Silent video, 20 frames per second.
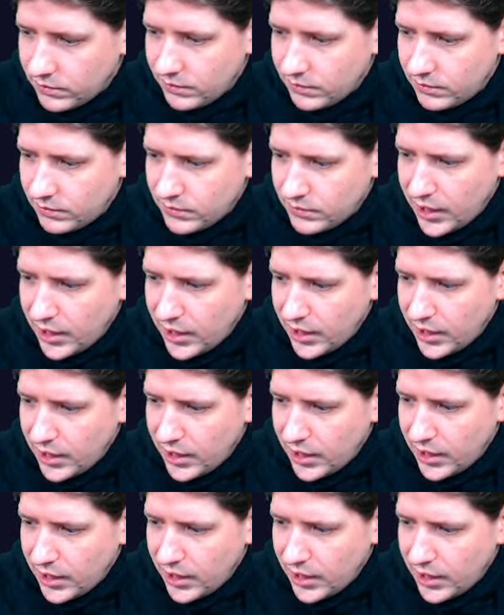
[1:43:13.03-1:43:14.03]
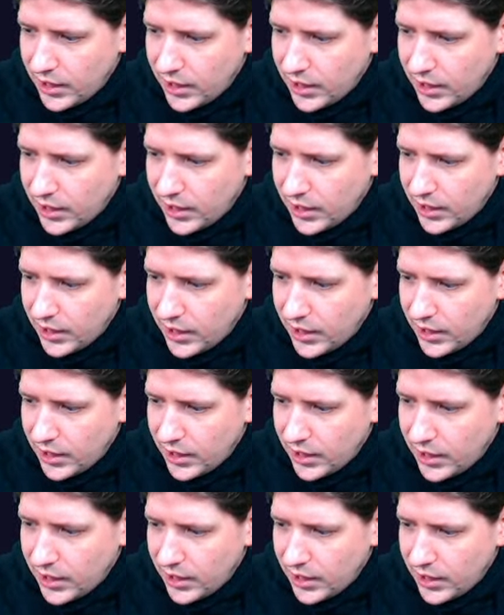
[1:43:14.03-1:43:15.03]
and then we will just count the
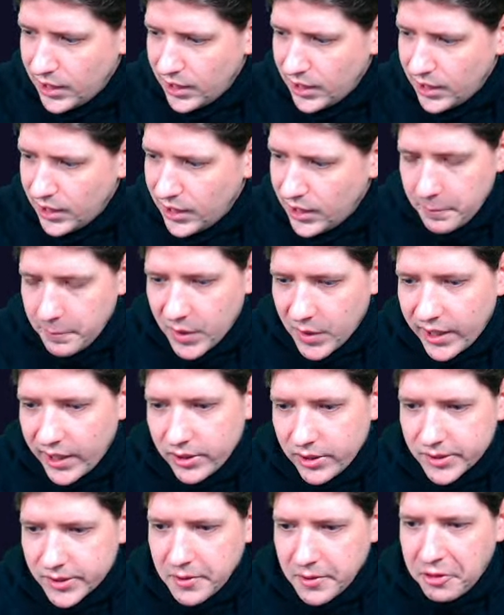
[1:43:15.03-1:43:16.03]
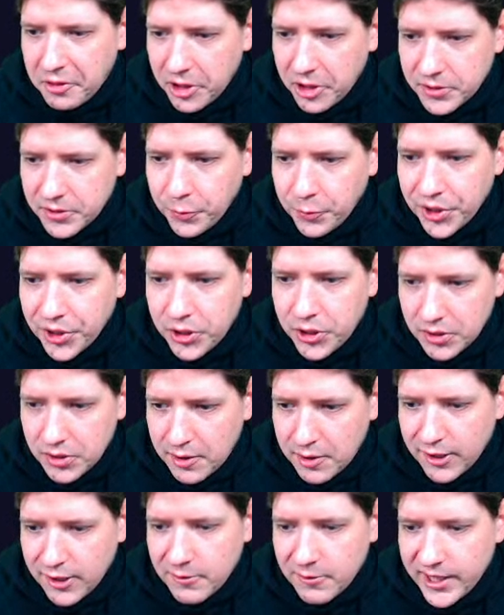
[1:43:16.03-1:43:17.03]
hashes. I also thought we could
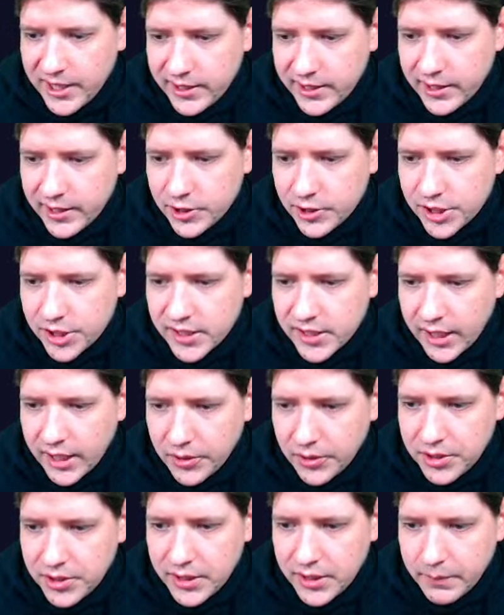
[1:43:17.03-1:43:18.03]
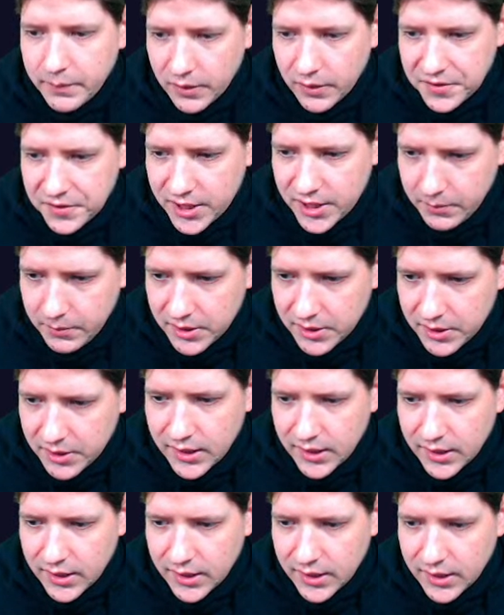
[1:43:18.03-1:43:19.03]
theoretically just count the number of sea
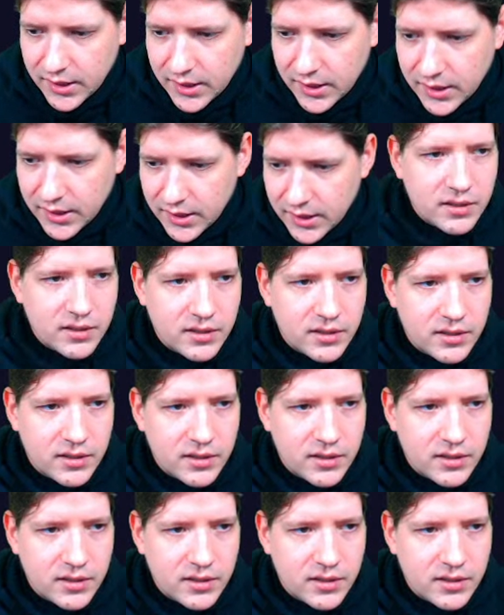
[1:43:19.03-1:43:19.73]
monsters and then